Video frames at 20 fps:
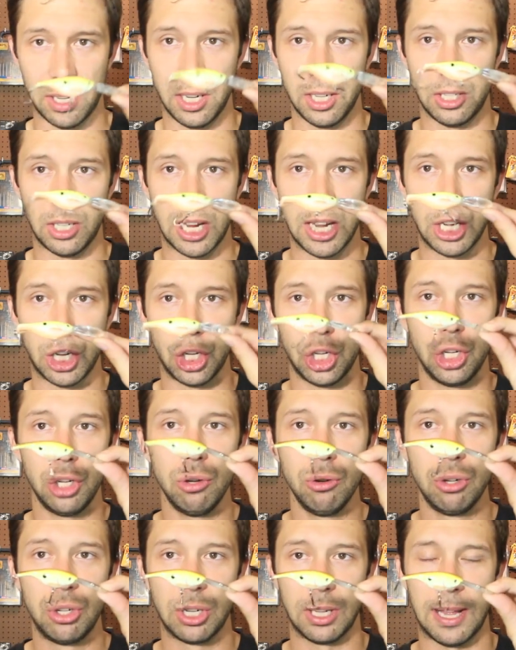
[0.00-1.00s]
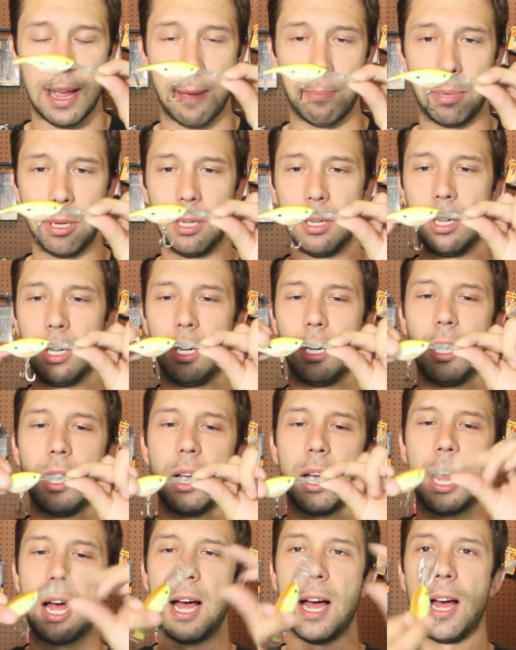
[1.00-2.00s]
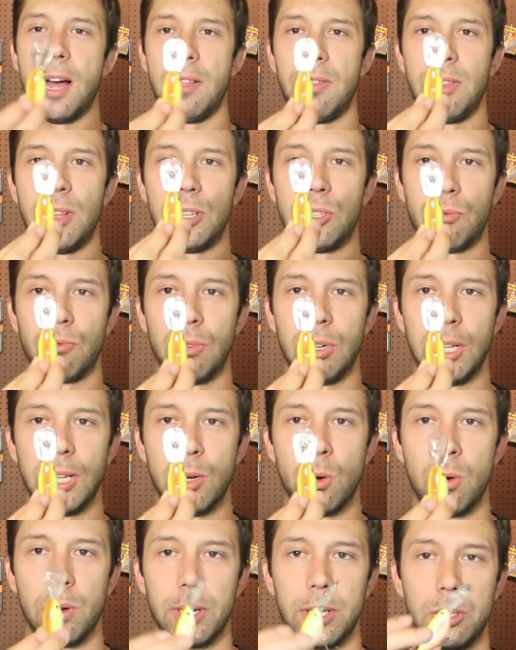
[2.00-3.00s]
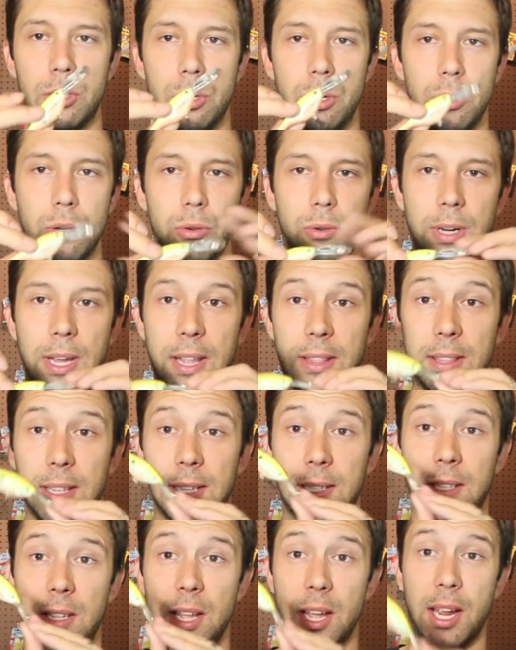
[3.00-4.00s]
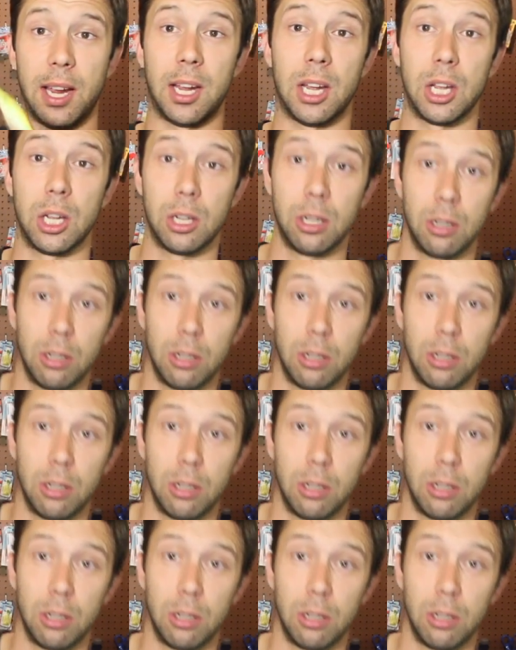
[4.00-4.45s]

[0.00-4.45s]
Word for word: It is a huge lip that is really going to get this thing